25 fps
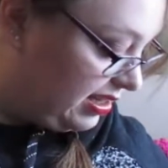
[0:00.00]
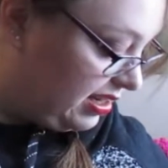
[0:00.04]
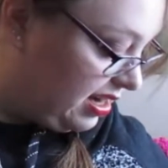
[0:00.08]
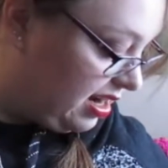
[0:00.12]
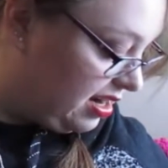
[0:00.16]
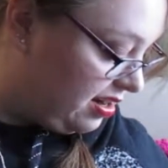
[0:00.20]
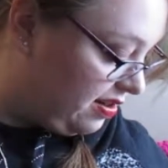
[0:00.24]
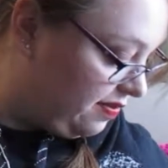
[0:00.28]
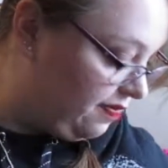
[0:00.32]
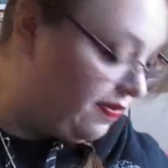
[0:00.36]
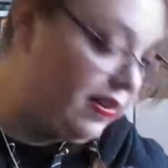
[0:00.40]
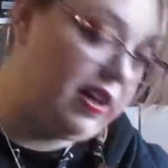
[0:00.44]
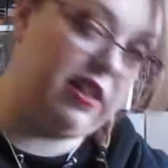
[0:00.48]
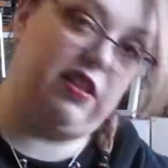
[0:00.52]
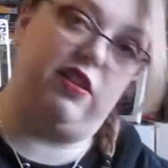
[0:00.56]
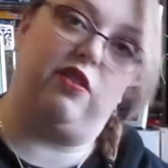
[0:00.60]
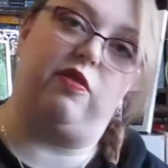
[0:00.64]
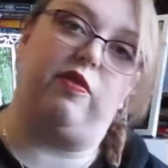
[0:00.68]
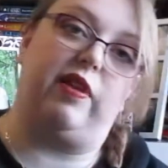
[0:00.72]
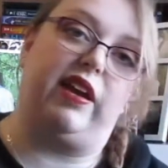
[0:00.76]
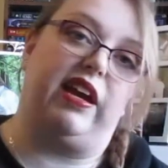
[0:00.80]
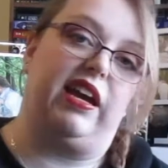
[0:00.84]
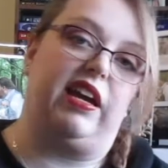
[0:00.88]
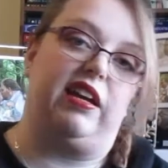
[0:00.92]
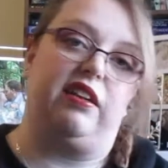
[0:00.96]
on a
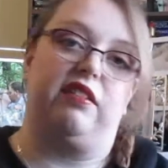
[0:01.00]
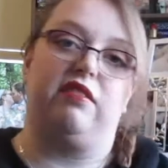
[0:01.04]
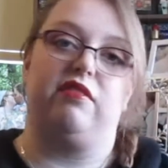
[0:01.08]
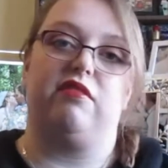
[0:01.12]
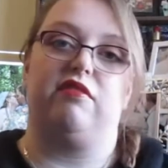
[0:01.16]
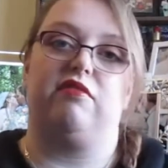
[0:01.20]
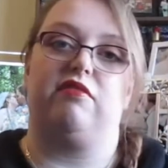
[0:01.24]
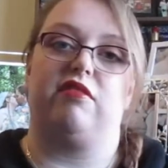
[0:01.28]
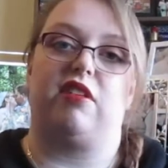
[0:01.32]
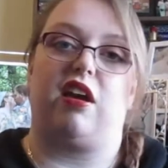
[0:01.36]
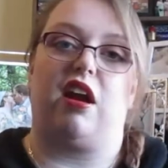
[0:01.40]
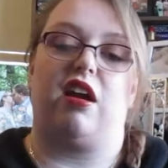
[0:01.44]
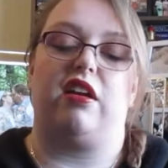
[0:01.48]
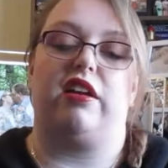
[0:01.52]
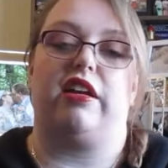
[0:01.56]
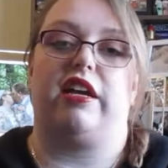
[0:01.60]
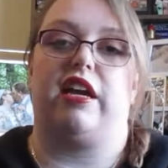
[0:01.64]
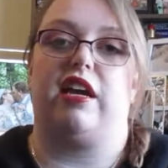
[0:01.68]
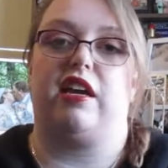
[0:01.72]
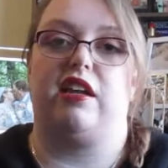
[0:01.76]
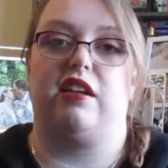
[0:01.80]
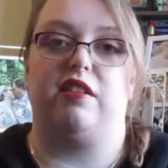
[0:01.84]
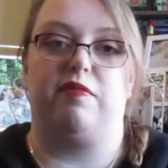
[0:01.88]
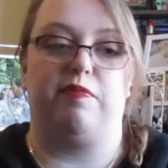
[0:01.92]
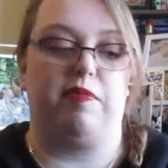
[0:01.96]
featherweight
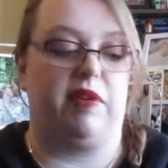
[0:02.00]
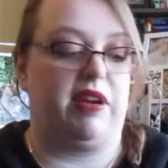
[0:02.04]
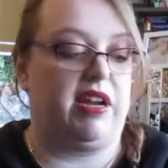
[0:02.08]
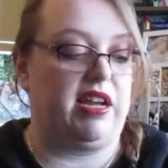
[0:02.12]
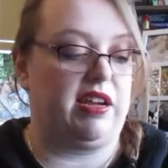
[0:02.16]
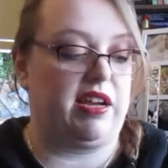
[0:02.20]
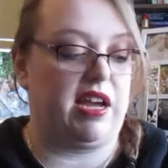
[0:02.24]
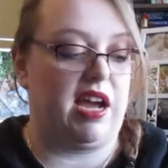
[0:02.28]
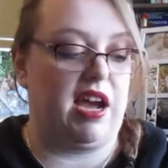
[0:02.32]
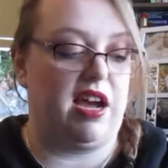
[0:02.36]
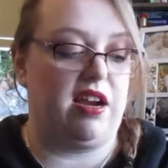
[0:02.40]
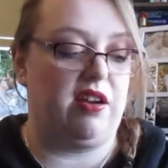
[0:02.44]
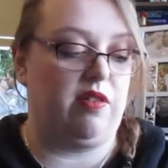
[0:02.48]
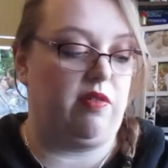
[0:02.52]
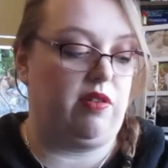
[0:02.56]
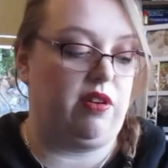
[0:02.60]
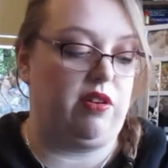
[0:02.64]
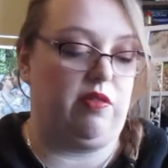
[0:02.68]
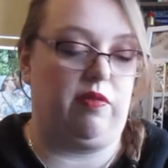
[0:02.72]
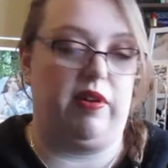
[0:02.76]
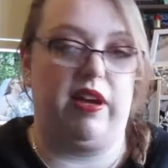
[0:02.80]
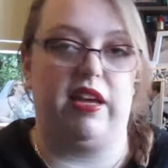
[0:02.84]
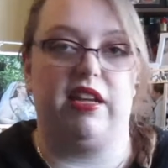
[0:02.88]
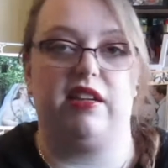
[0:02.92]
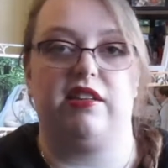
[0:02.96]
cardigan, but I kind of want to
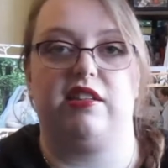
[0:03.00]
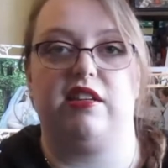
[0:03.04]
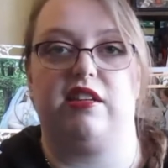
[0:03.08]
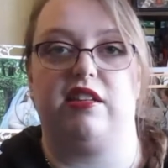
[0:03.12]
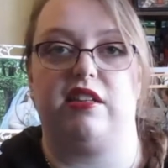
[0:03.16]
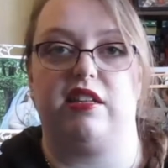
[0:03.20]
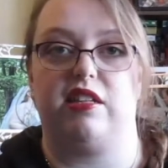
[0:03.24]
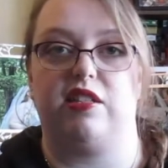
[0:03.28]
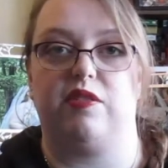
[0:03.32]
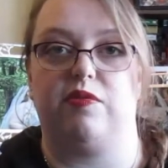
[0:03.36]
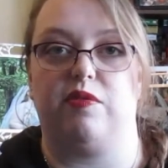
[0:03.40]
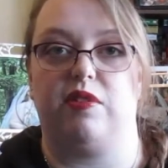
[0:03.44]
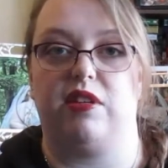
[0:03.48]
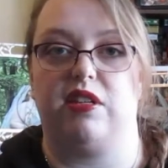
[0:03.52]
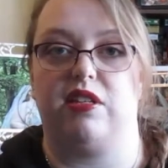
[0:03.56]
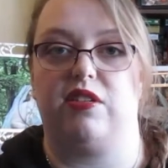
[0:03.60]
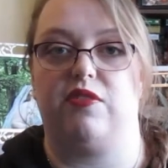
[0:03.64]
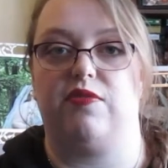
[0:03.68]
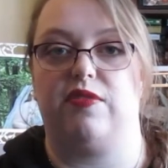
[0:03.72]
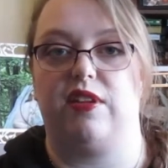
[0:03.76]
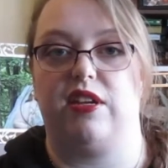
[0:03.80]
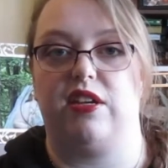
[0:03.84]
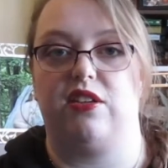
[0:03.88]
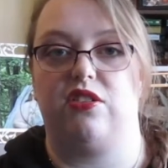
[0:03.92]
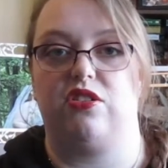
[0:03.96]
wait until this one is
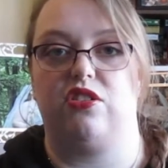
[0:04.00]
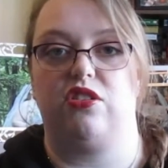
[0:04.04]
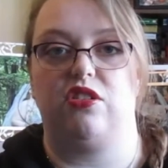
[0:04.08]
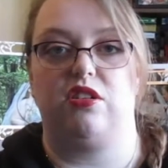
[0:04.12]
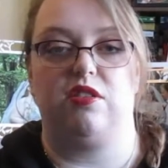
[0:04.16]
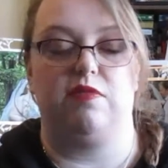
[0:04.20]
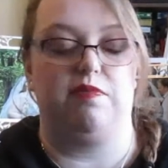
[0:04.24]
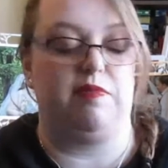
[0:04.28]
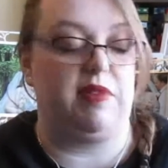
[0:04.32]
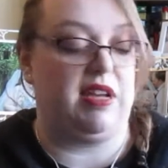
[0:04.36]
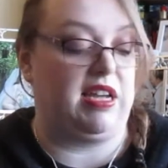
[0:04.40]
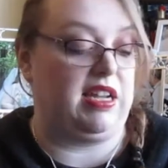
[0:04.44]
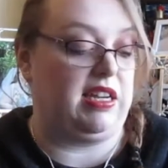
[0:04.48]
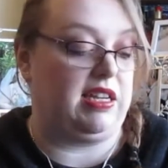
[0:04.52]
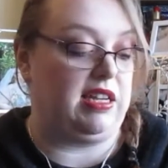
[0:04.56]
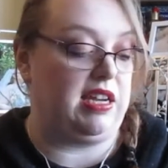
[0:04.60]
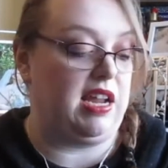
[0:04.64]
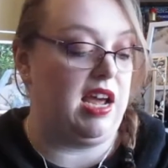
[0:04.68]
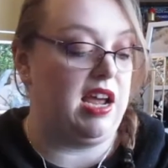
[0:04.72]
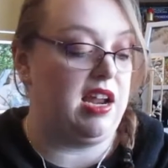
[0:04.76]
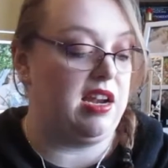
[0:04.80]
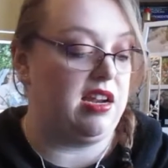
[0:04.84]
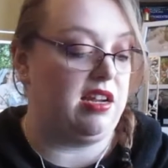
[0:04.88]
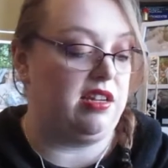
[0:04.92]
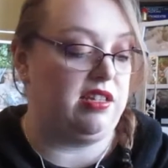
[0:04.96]
finished being
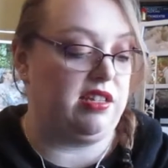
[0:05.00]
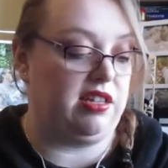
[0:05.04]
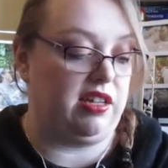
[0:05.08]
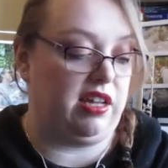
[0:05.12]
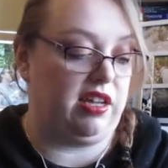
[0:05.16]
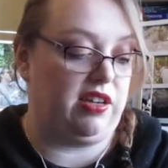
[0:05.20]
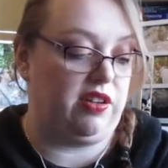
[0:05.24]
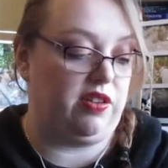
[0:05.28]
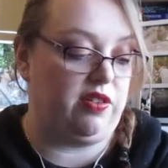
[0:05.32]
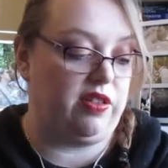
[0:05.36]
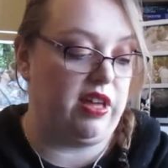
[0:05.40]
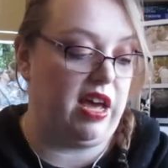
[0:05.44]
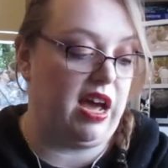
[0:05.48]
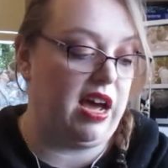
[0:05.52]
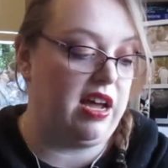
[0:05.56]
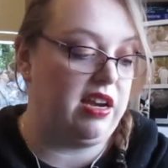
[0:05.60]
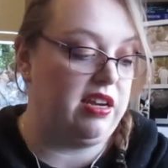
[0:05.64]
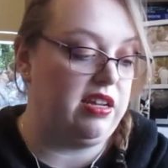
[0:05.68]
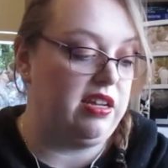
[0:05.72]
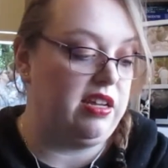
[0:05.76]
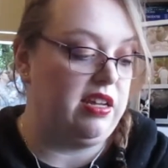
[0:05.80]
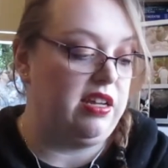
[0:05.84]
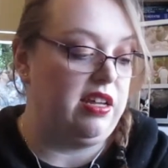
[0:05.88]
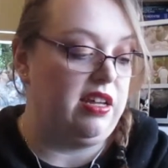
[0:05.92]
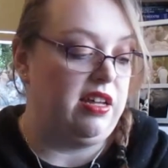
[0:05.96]
knit until I do that.
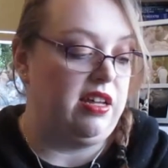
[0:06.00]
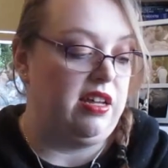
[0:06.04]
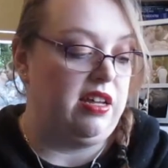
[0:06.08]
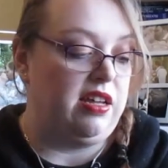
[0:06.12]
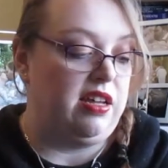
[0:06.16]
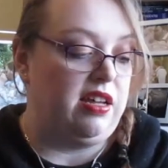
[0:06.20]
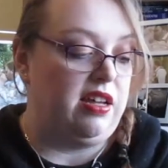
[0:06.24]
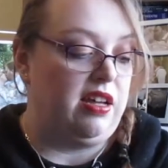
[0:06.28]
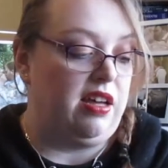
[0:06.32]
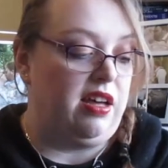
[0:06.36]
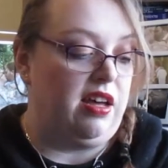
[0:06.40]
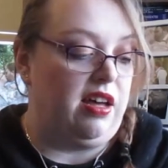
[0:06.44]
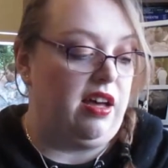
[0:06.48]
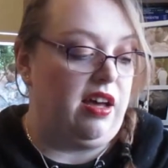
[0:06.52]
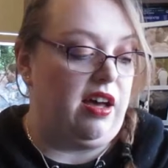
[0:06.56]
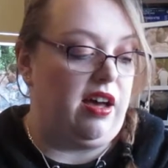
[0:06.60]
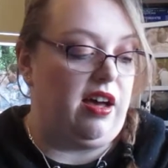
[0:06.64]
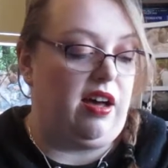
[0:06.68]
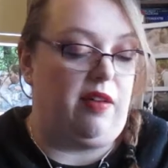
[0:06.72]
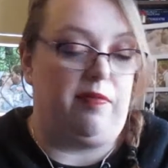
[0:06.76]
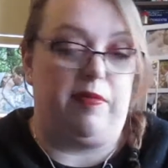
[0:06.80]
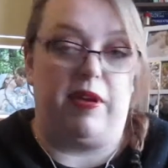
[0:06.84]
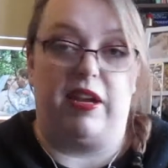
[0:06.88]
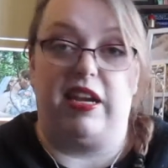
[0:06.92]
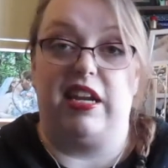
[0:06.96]

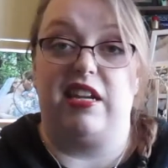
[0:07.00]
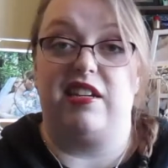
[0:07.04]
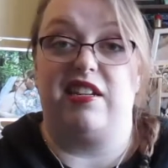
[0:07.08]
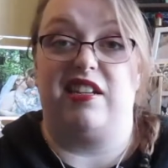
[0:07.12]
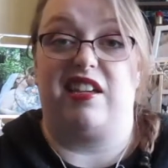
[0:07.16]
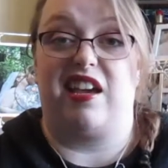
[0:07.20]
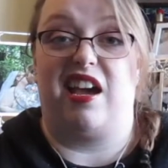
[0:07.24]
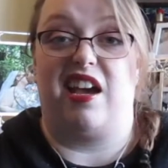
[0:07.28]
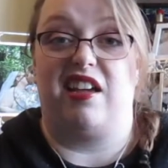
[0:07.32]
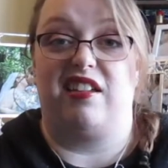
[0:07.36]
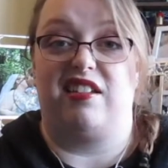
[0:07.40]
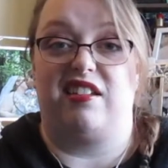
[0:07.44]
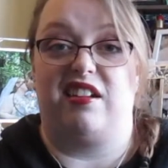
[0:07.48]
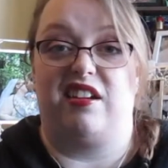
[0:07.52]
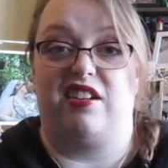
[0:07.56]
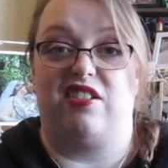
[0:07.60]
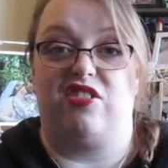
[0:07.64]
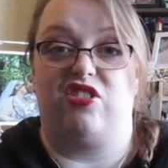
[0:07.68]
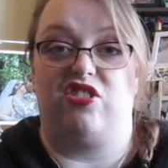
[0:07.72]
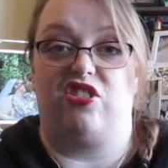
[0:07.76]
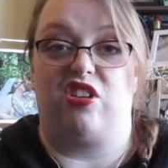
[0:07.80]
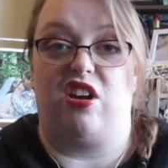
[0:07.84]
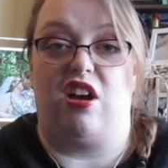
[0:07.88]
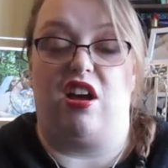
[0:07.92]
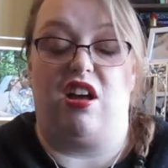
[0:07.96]
I need to cast on a
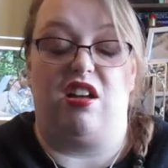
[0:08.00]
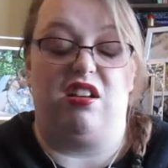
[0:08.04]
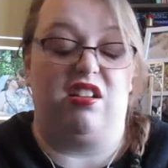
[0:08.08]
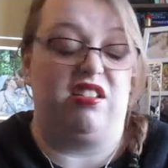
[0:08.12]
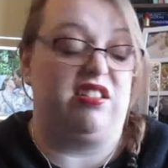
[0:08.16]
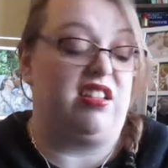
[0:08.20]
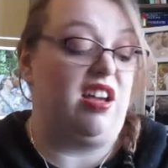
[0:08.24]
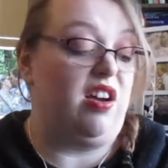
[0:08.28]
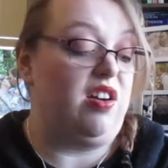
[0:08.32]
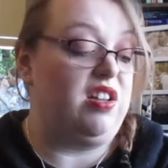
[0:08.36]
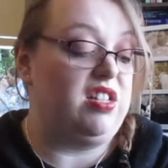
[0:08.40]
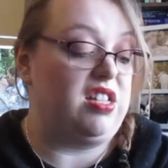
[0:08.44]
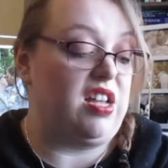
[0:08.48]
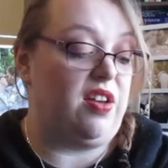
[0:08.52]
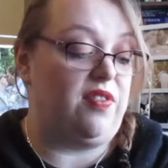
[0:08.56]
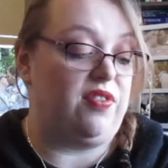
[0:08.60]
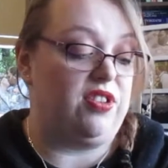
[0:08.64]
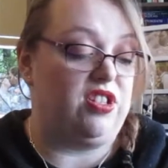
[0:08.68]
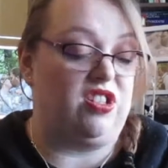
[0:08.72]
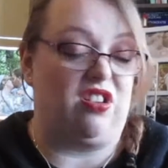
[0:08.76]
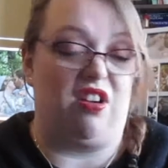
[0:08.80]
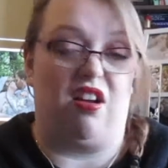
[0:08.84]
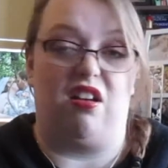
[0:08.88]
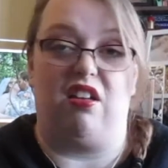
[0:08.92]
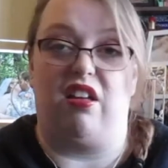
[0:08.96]
shawl, because I always have a
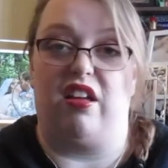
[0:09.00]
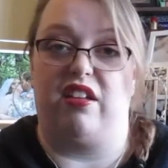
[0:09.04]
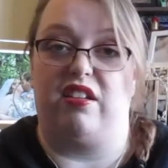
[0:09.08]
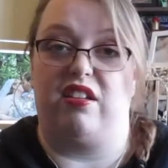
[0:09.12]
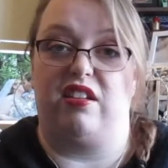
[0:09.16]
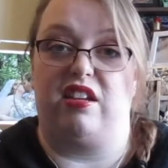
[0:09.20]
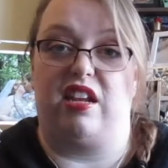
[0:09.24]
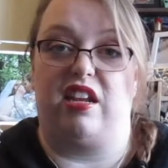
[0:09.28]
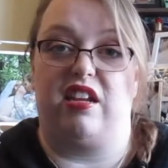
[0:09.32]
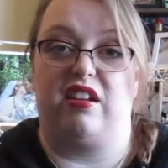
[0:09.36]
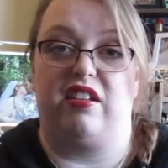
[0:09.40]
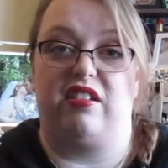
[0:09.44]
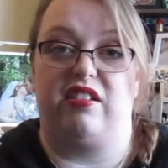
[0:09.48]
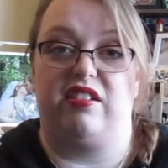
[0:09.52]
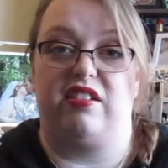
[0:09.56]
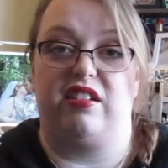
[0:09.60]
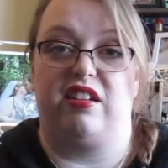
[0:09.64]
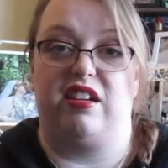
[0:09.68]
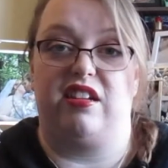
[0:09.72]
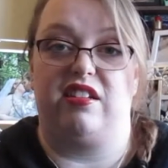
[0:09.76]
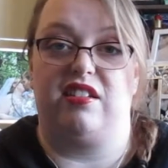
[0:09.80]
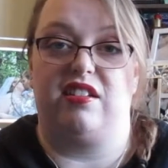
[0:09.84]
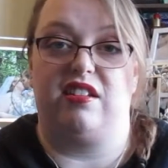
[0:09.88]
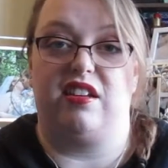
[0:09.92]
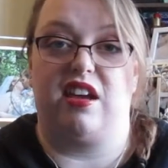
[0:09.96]
shawl on the needles, and
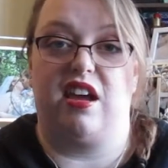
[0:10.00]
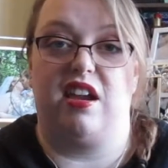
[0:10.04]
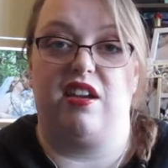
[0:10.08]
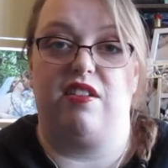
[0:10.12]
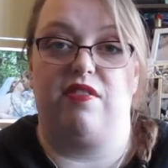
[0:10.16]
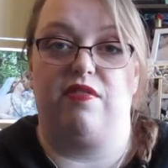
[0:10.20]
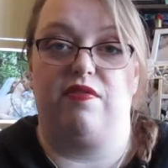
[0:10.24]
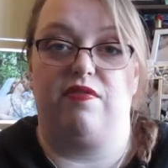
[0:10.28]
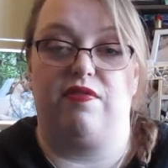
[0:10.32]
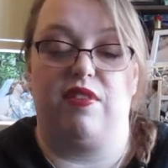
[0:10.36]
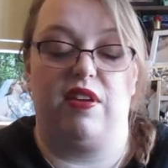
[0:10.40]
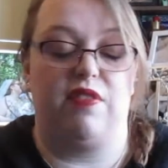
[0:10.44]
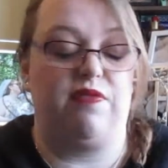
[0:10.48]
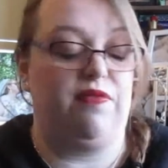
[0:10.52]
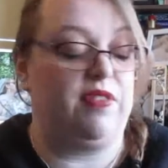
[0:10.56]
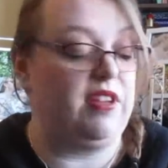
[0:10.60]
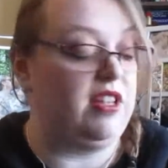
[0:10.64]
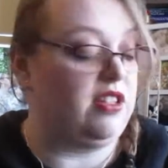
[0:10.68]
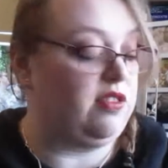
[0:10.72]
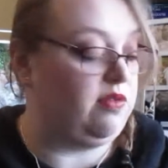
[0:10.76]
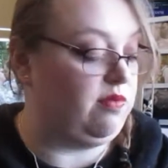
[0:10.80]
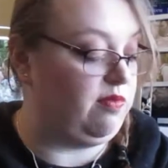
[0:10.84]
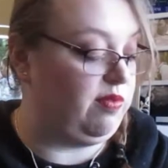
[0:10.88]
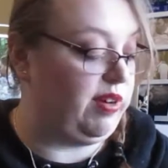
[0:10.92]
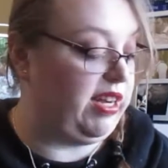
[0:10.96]
it
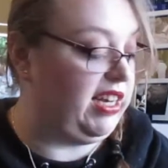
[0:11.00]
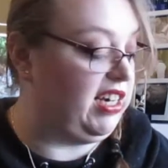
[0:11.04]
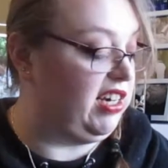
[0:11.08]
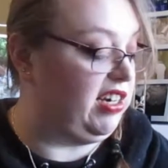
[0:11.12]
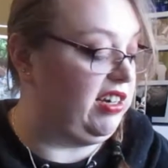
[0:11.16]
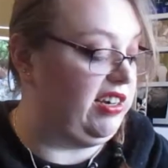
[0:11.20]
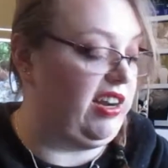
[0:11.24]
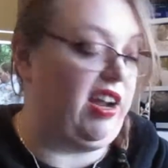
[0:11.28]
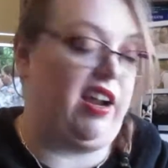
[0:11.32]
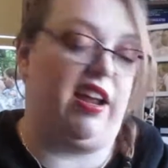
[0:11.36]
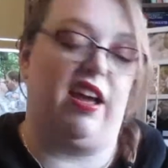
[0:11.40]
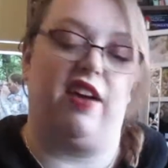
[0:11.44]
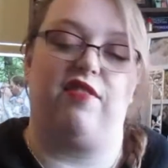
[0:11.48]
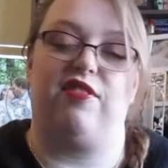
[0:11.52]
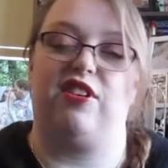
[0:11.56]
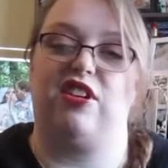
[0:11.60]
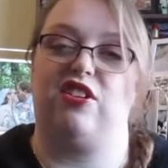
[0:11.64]
feels weird not having